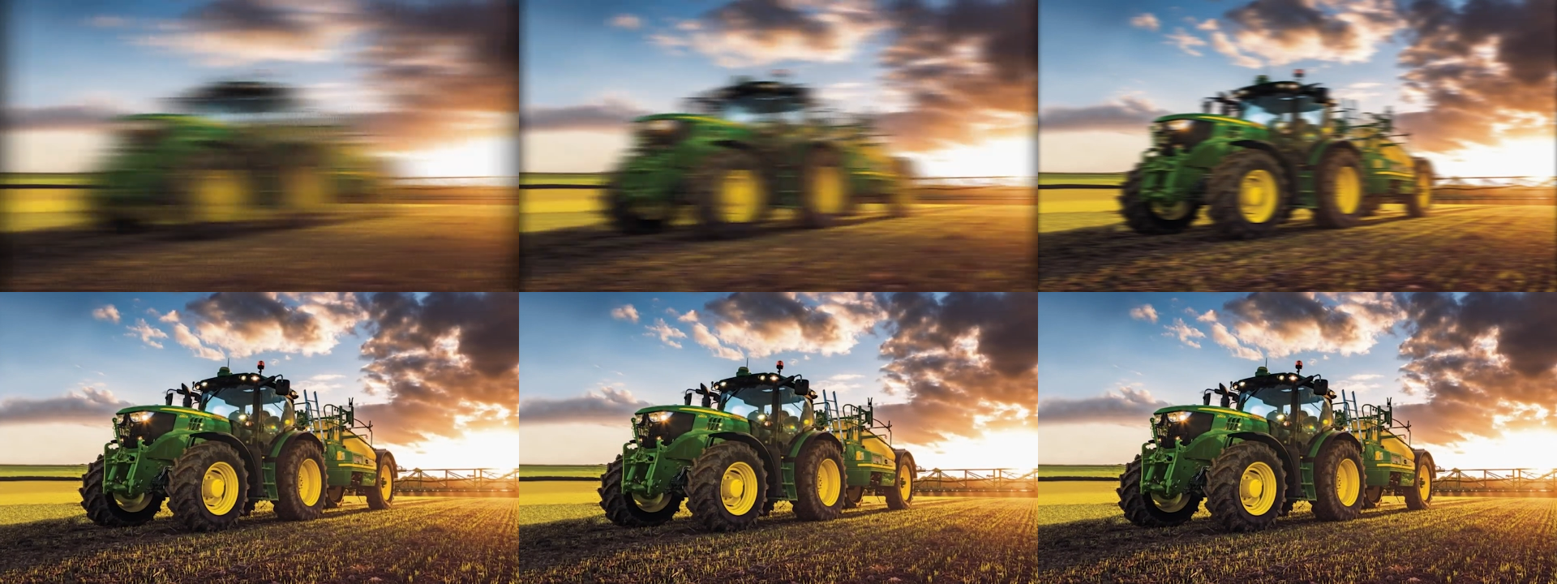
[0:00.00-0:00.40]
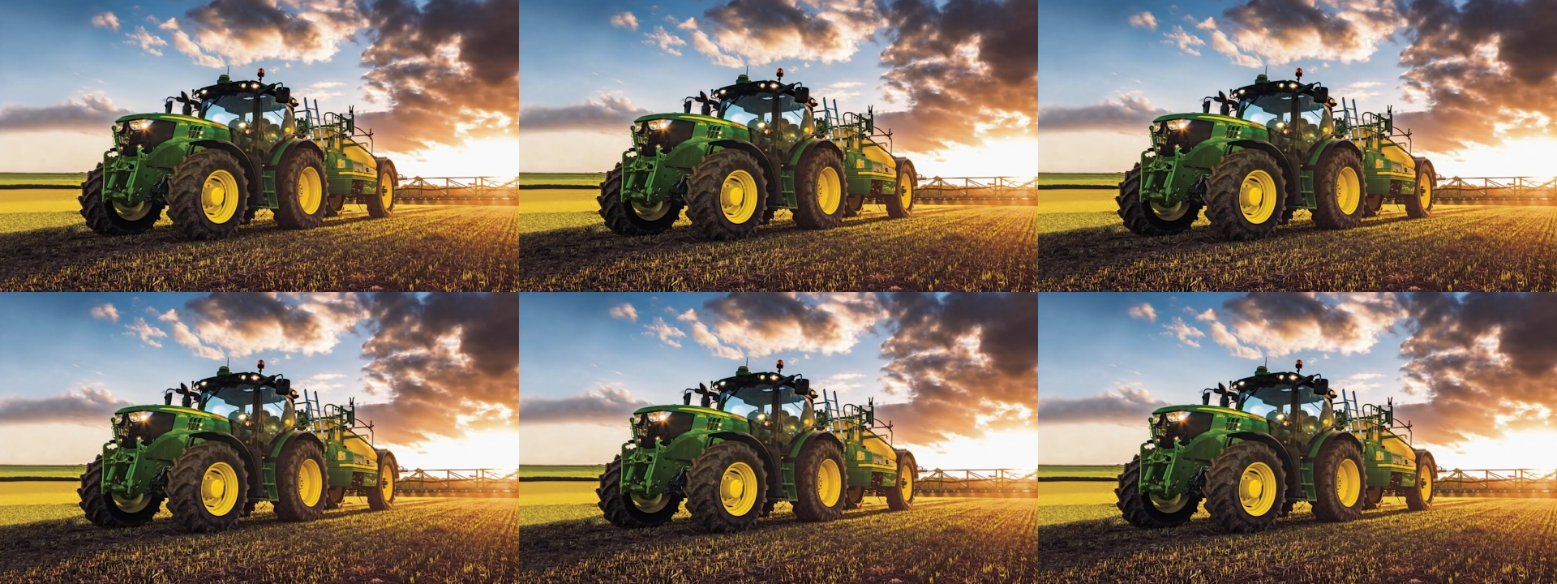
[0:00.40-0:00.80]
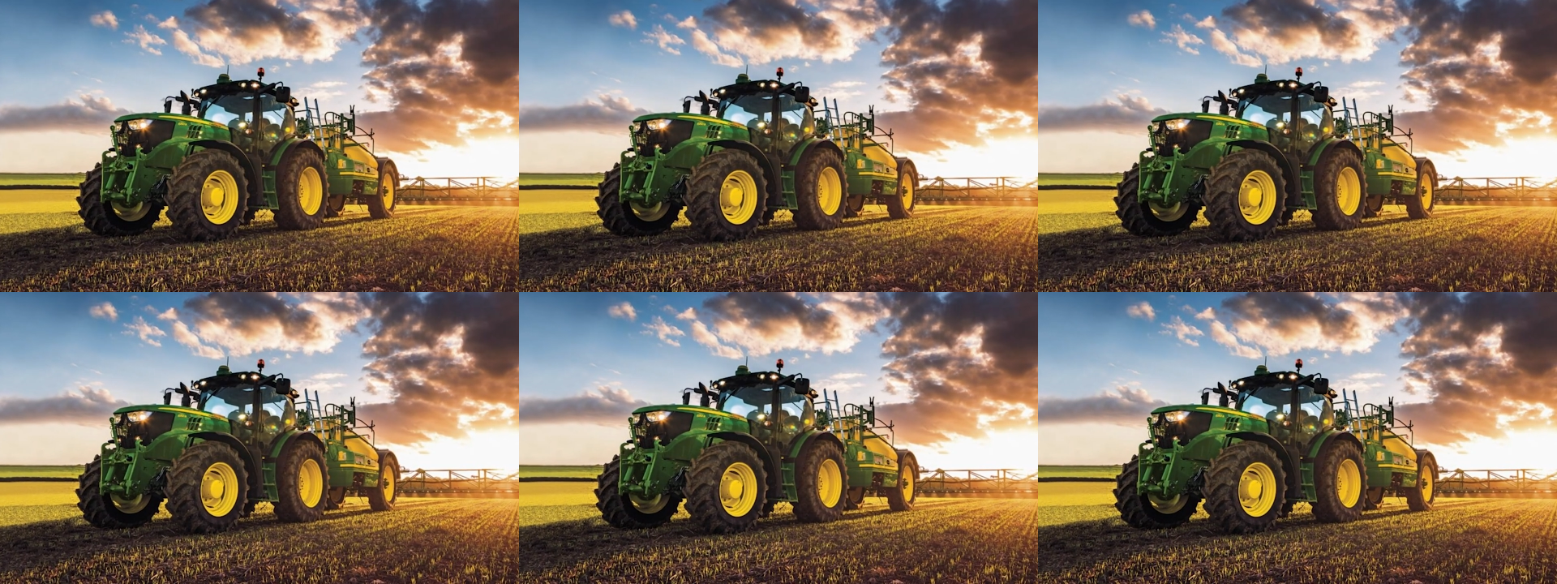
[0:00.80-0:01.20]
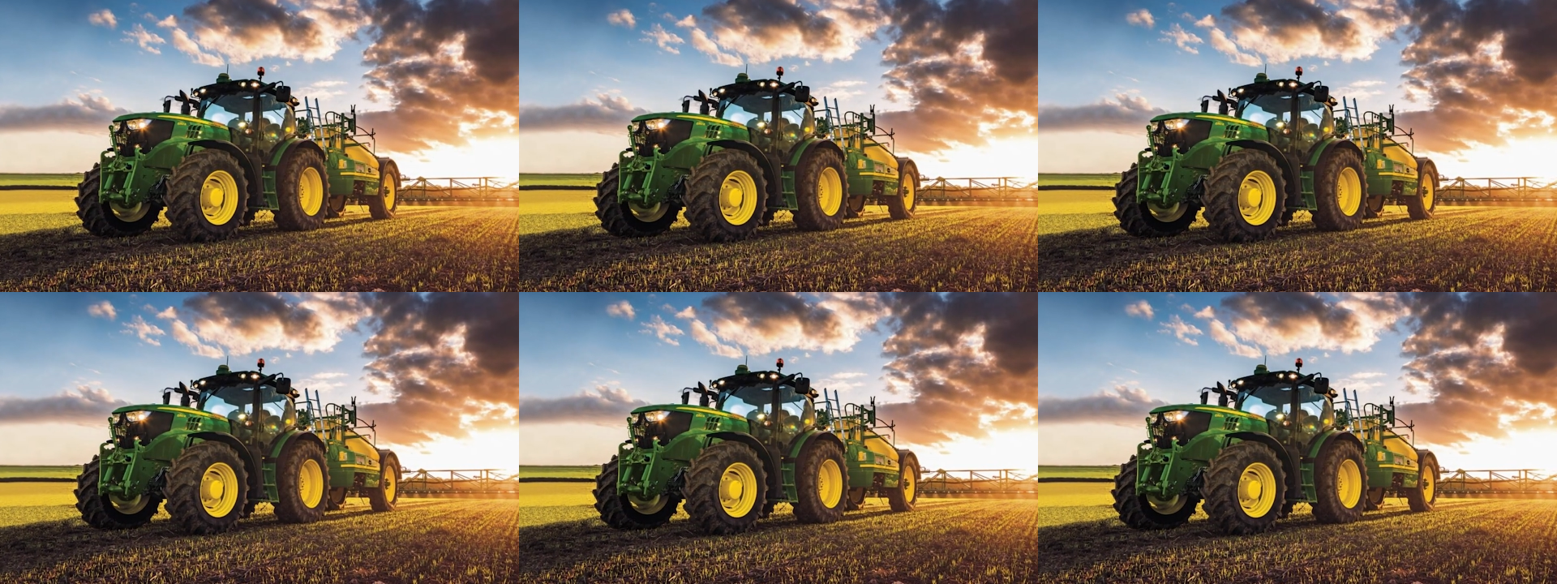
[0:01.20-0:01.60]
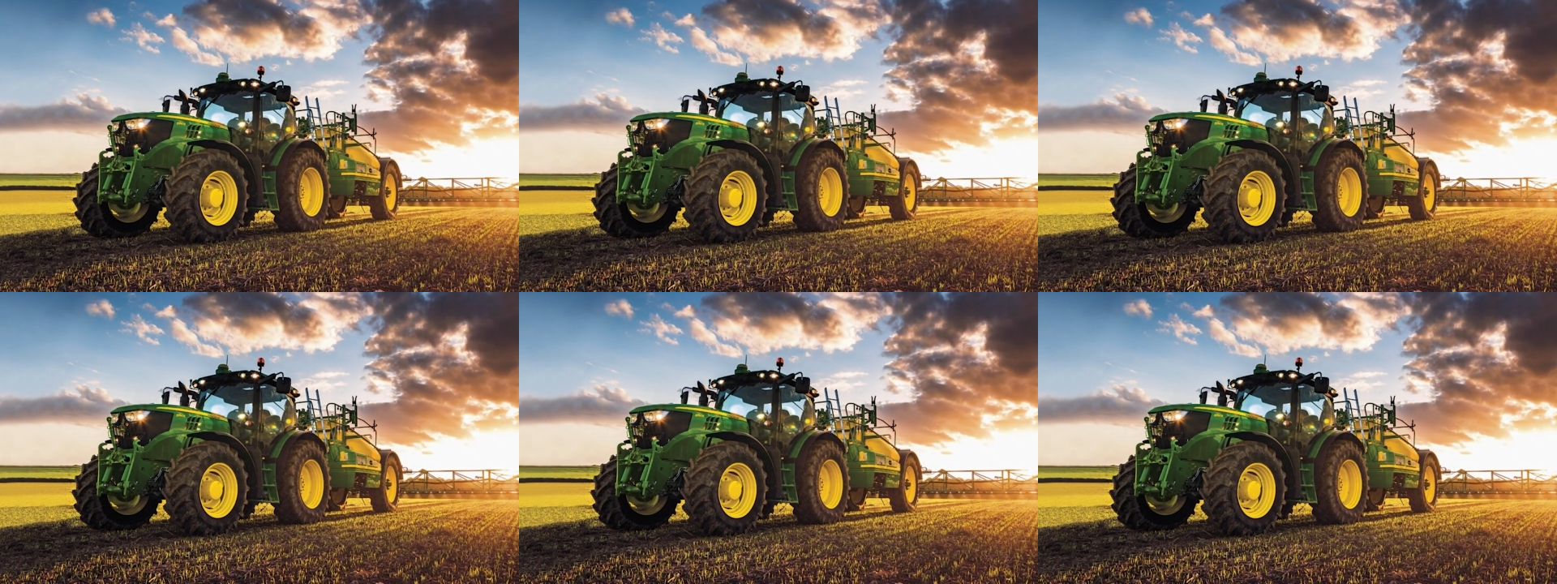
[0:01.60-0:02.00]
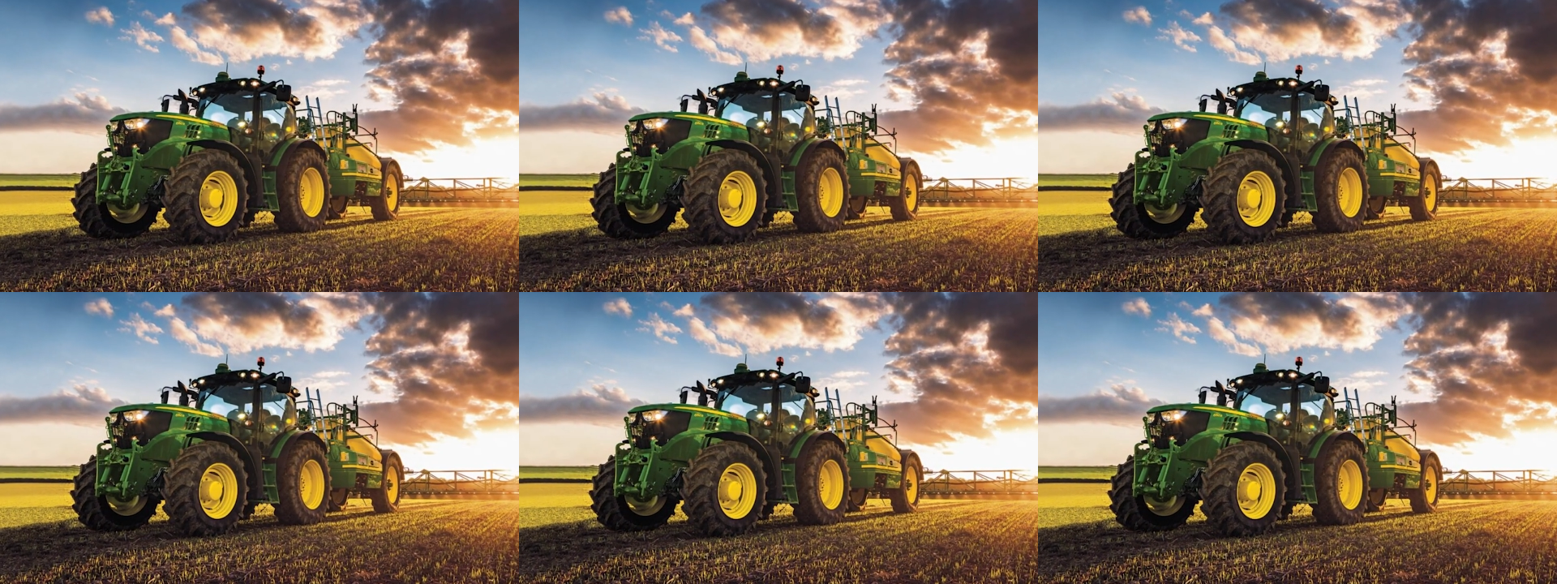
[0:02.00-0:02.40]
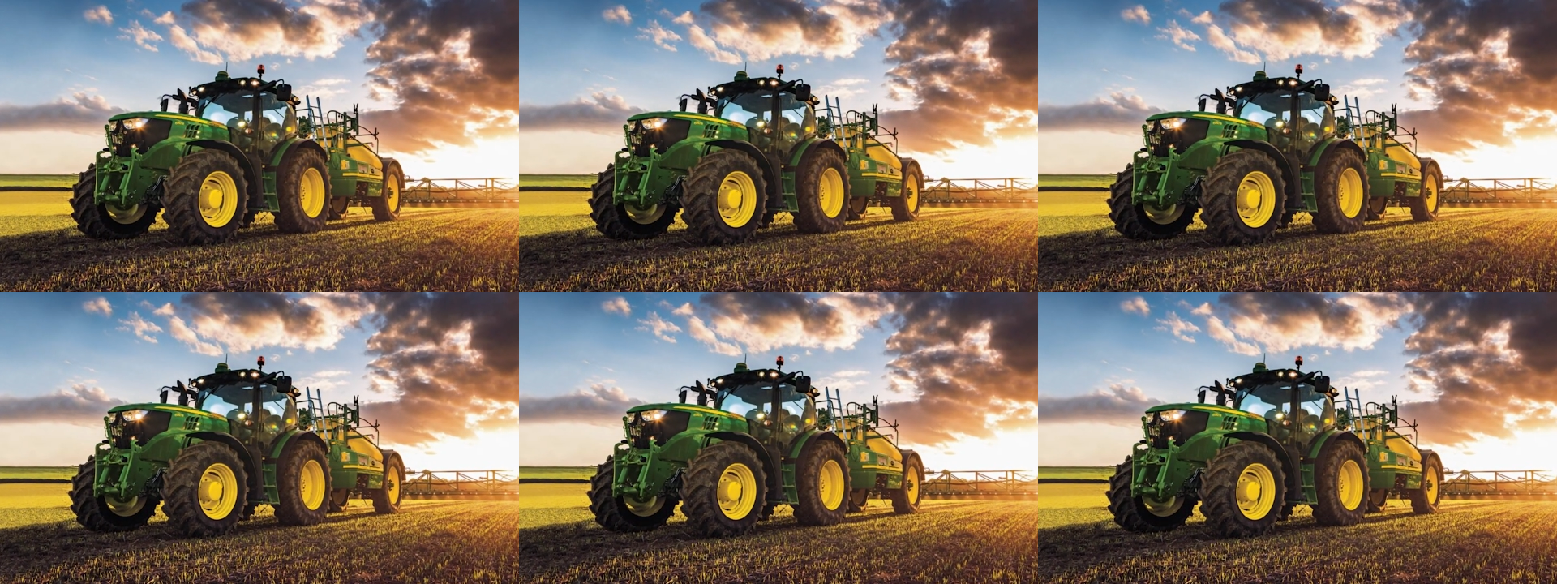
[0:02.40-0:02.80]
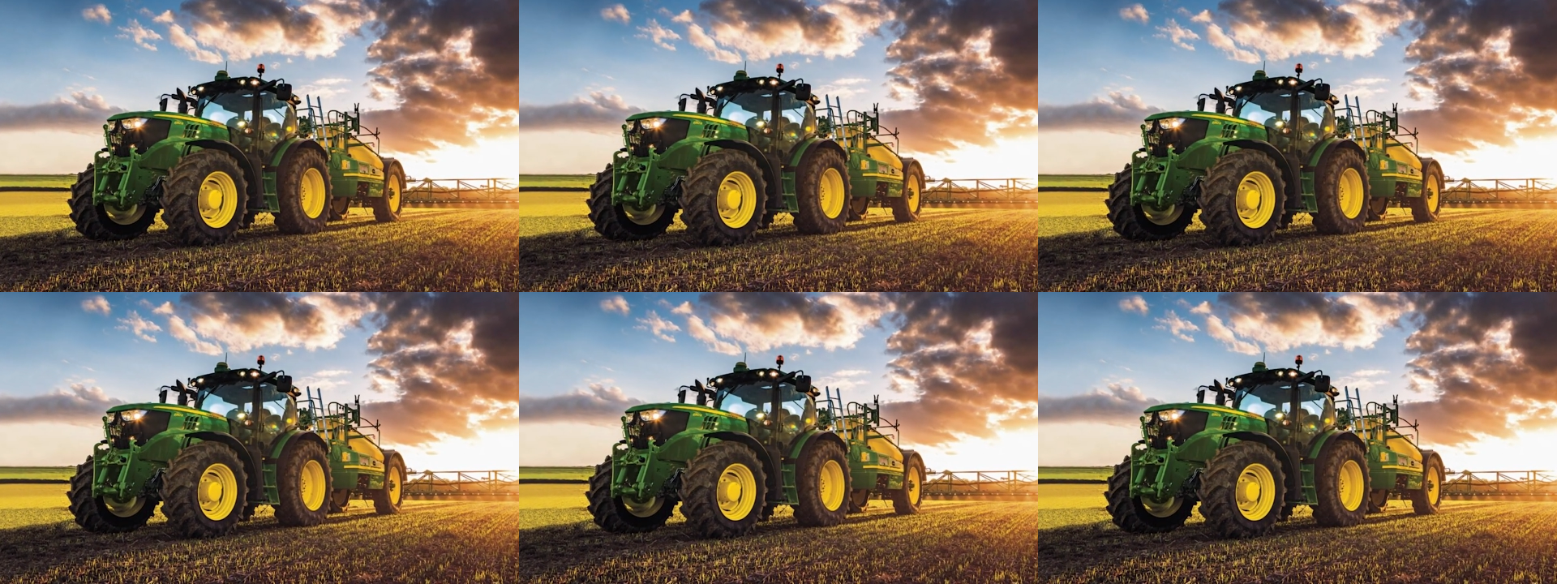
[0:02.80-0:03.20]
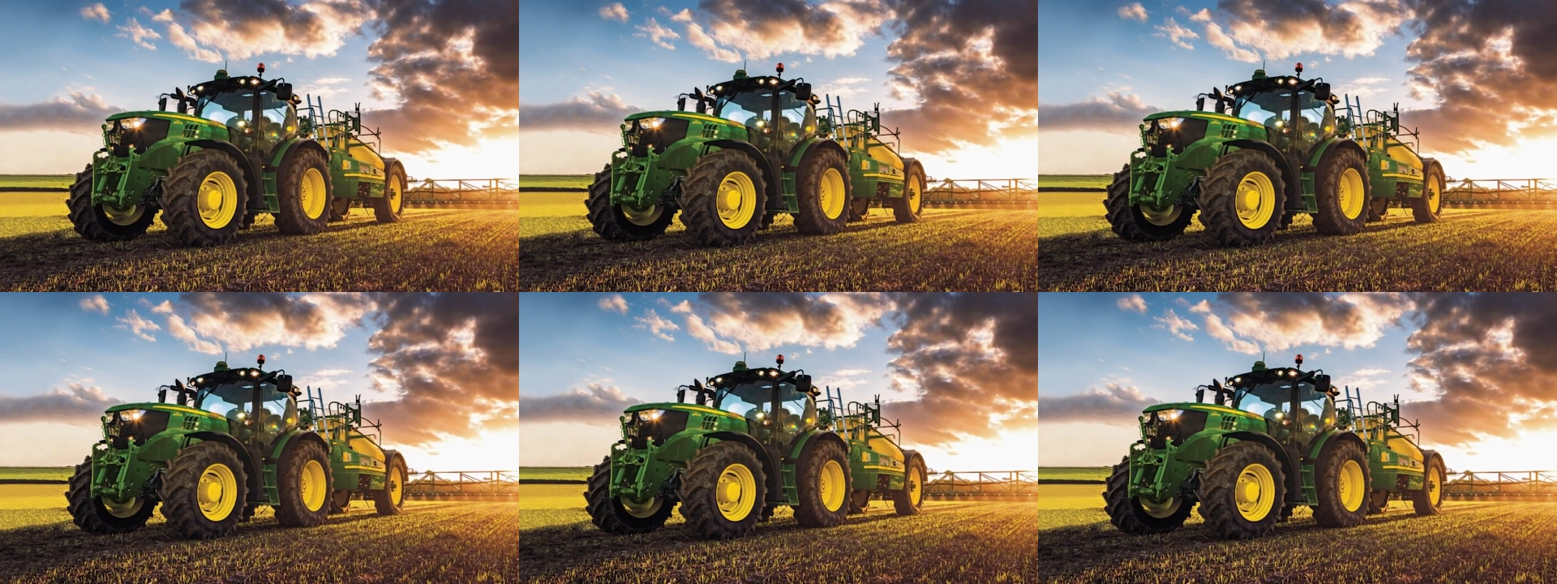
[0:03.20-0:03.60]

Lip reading: (no speaker visible)